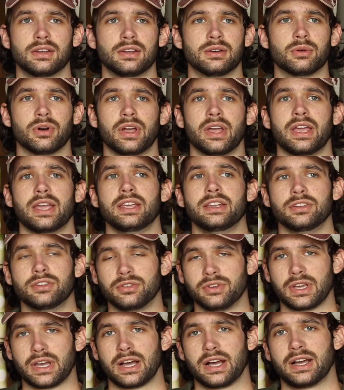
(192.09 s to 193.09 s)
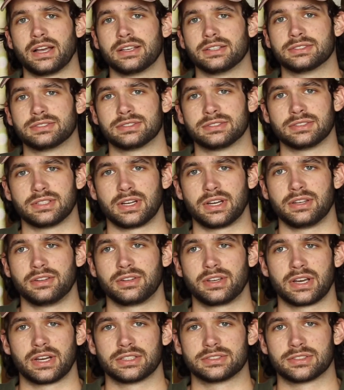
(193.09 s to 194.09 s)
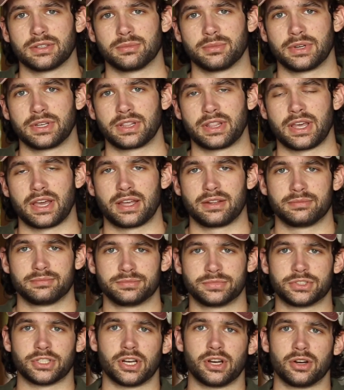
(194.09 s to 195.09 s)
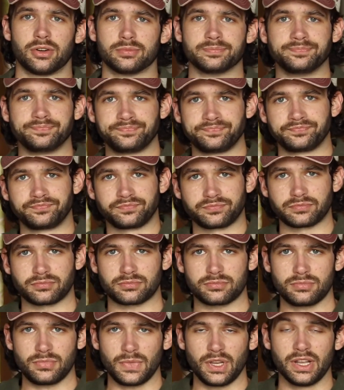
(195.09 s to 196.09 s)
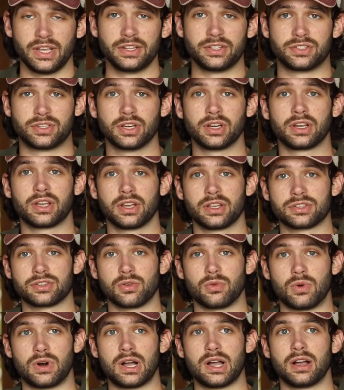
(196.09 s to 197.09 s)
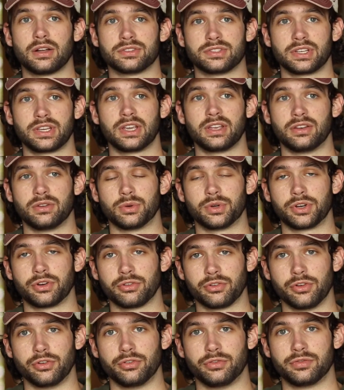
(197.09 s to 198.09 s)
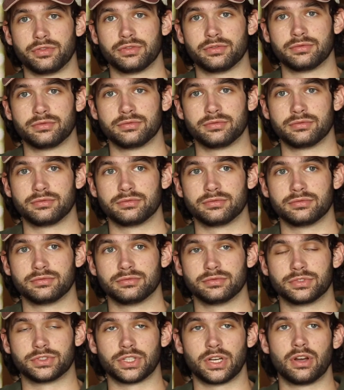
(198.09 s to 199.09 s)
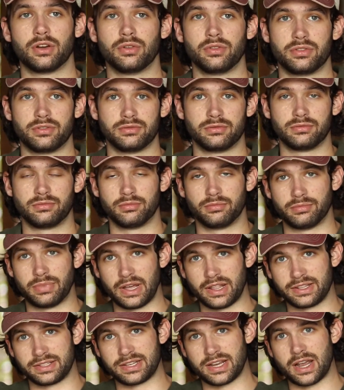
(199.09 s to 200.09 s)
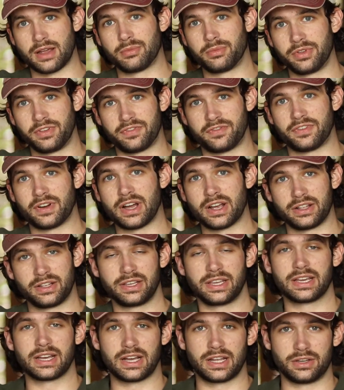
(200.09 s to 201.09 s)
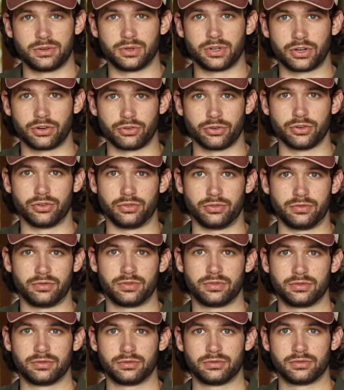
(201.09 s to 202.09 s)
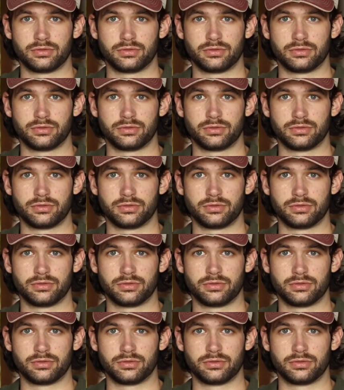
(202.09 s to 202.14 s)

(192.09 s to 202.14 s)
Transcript: what, eight new guys, nine new guys, something like that. So it took us a while to get into a groove. So by the time we finally got into a groove,